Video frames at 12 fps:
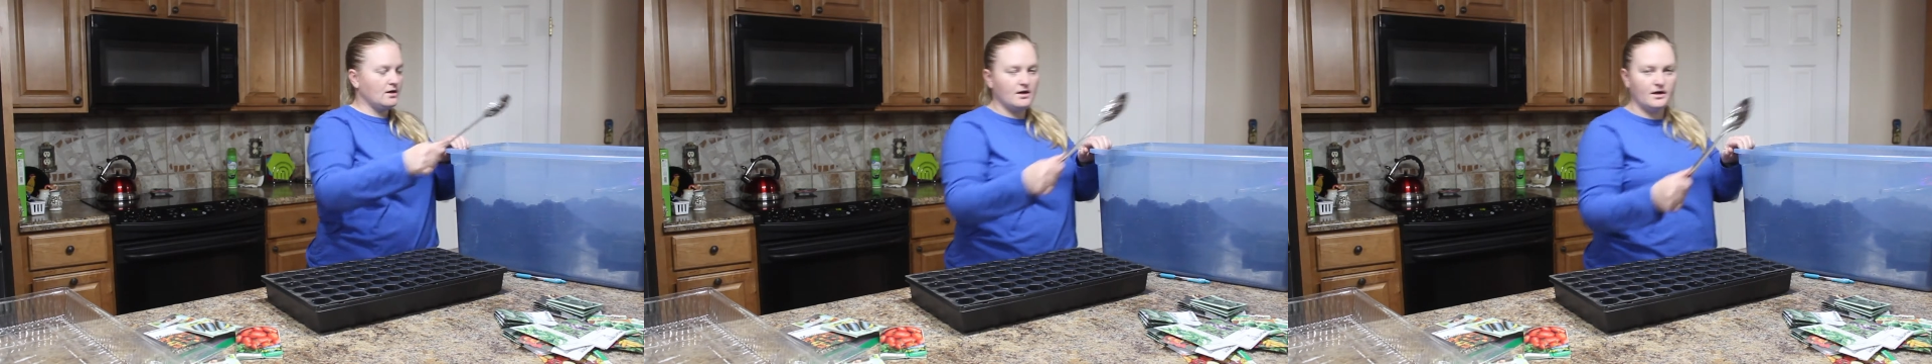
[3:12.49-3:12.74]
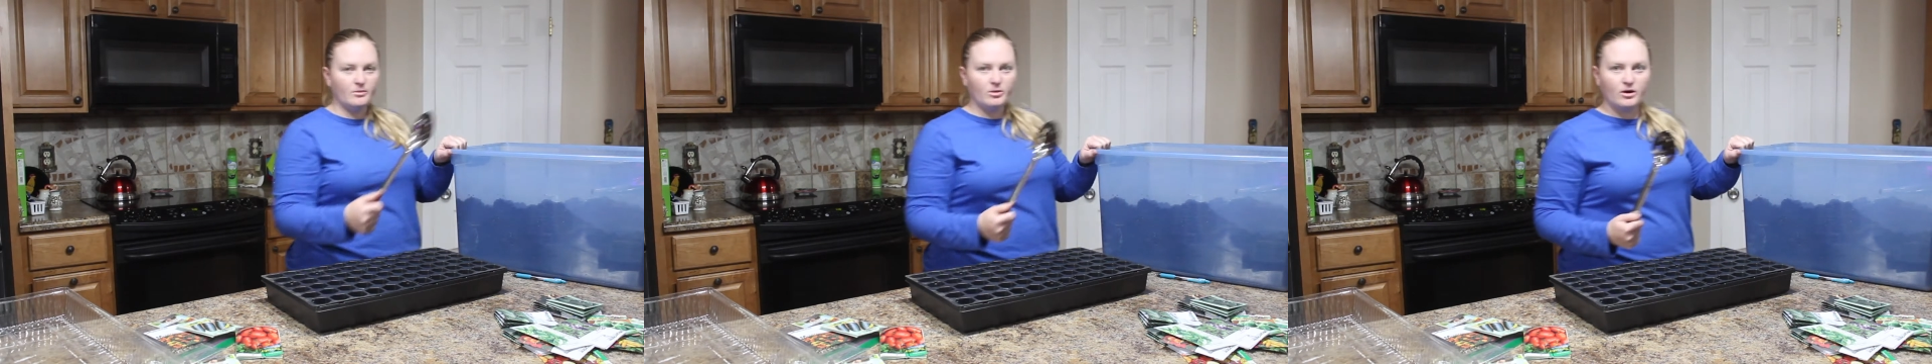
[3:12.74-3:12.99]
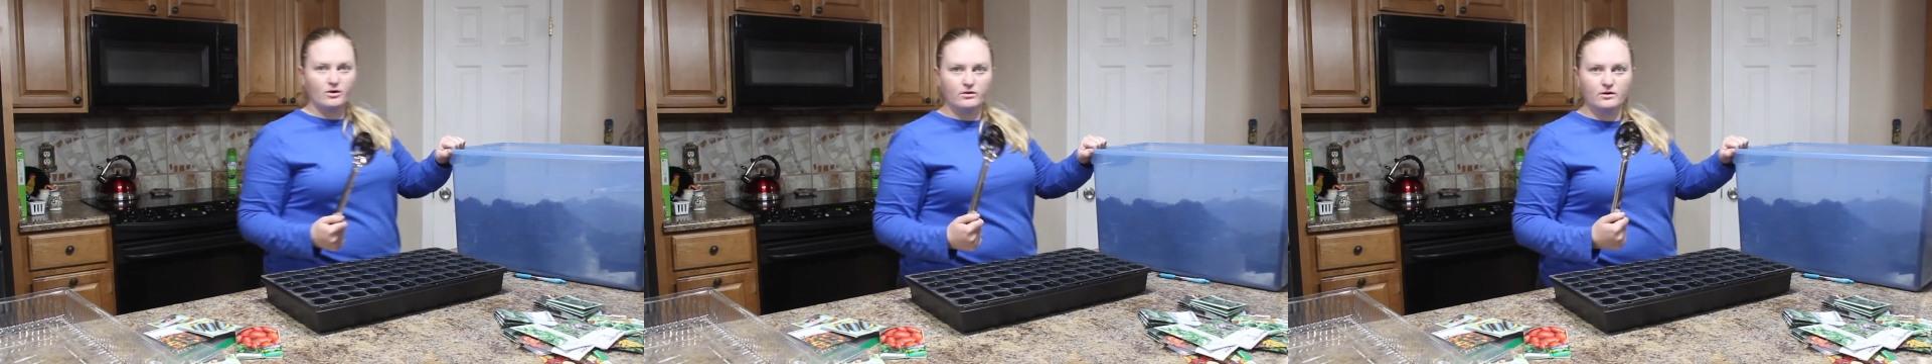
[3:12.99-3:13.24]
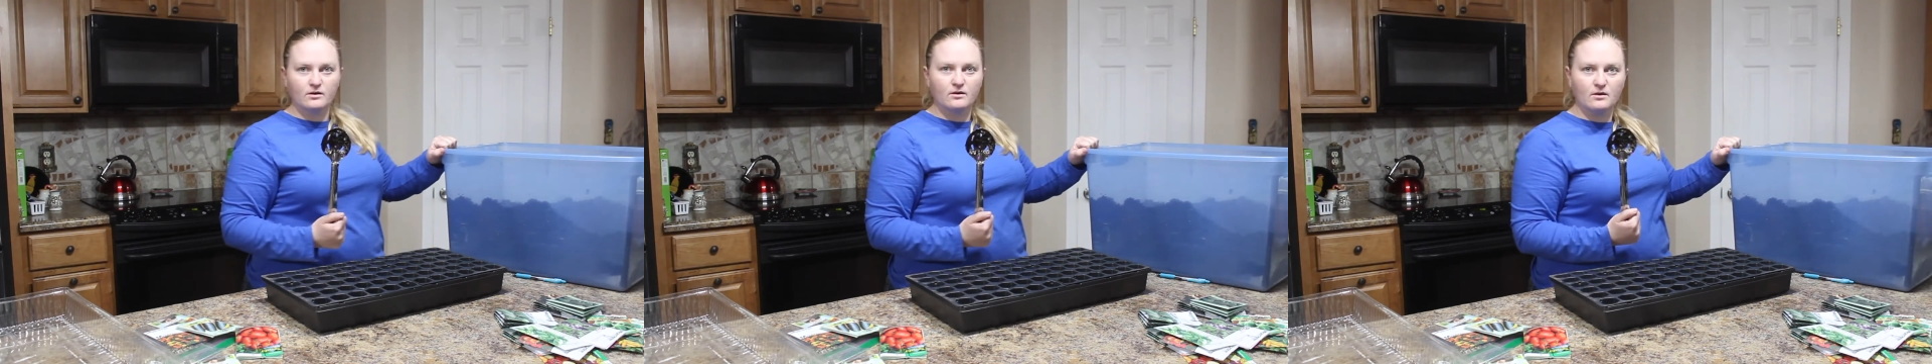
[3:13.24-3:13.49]
I borrowed
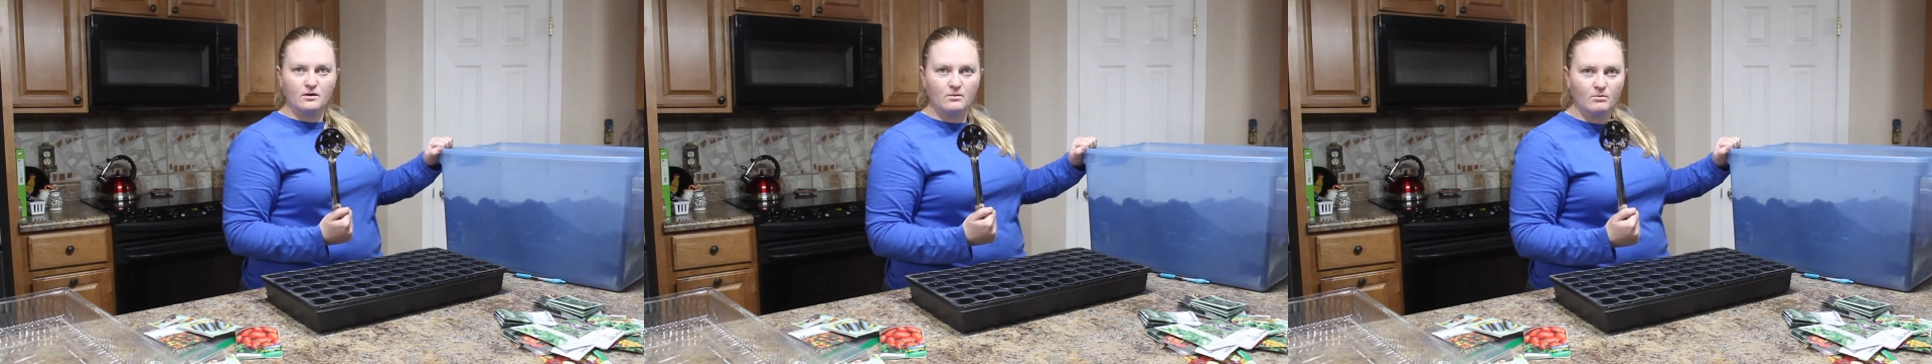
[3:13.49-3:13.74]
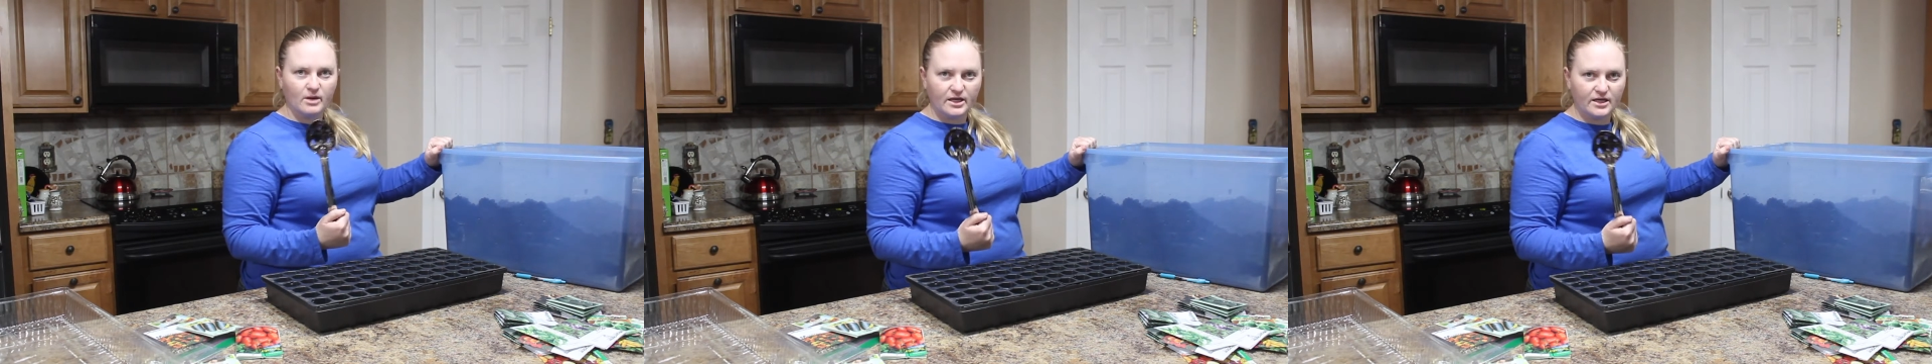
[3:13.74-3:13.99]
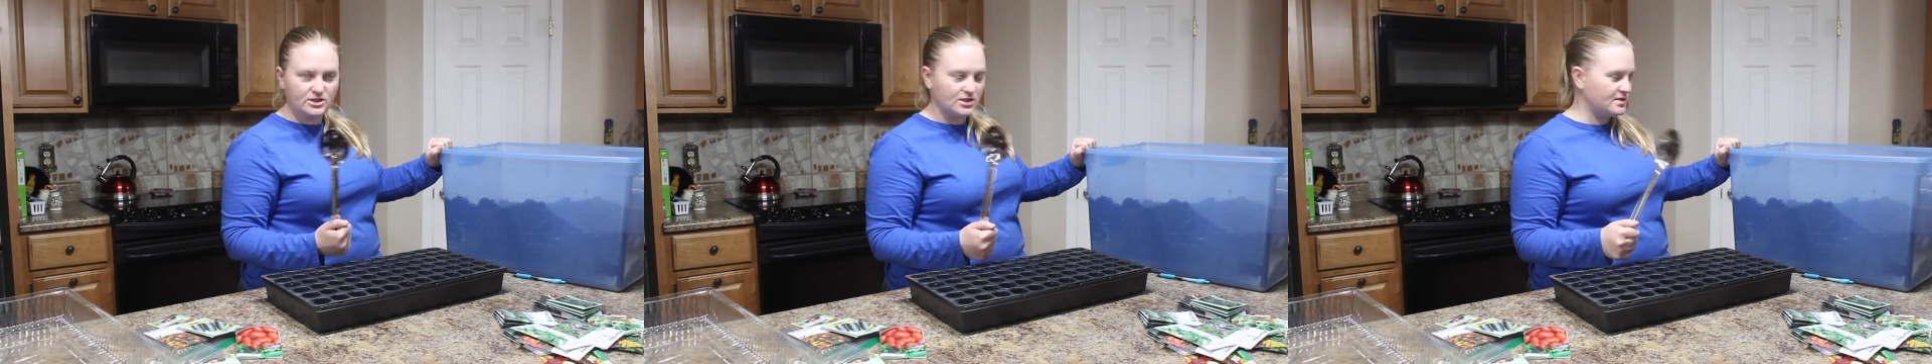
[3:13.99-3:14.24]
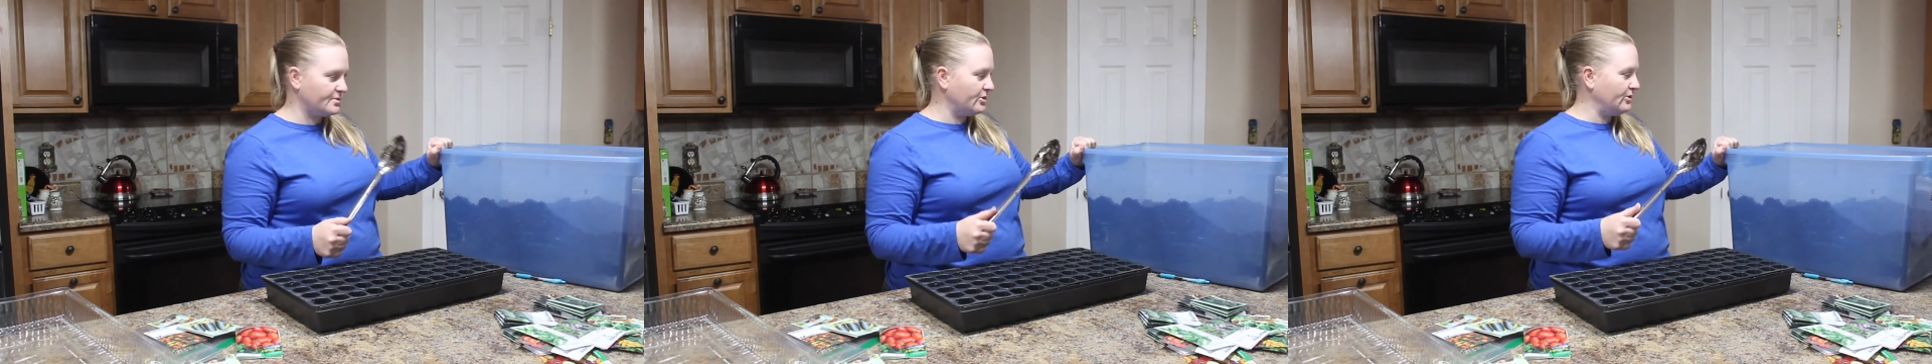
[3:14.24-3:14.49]
my kitchen
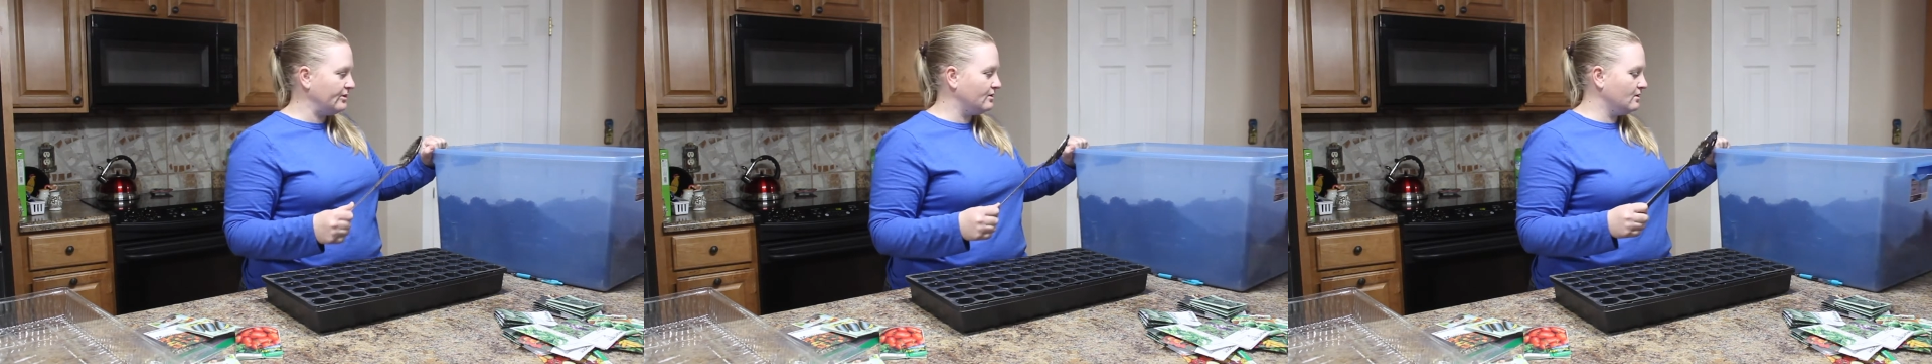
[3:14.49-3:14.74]
spoon,